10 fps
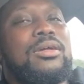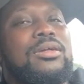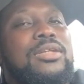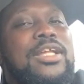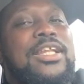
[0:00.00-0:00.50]

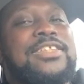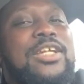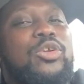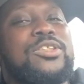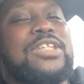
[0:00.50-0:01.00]
Now, this
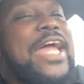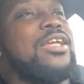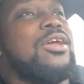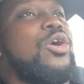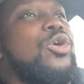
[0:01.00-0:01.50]
ain't no
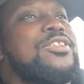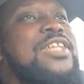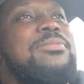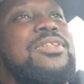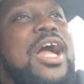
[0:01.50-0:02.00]
slight on
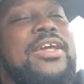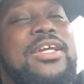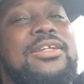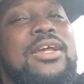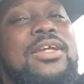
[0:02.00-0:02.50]
Tim
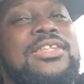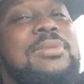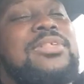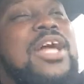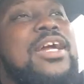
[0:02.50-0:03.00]
Duncan.
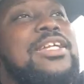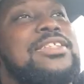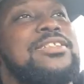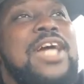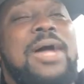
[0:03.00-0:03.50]
Tim Duncan
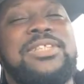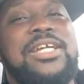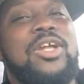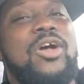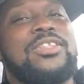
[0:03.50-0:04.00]
is a
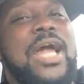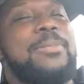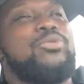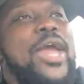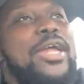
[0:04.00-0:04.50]
top 10
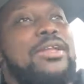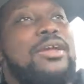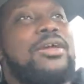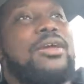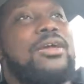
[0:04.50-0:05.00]
all-time
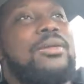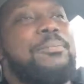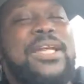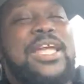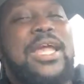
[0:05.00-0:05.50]
great,
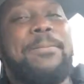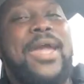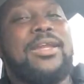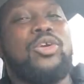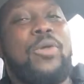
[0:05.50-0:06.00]
but he
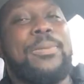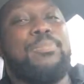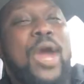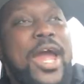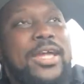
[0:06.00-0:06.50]
ain't bad at
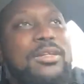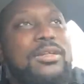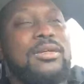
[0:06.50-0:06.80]
Kobe Bryant.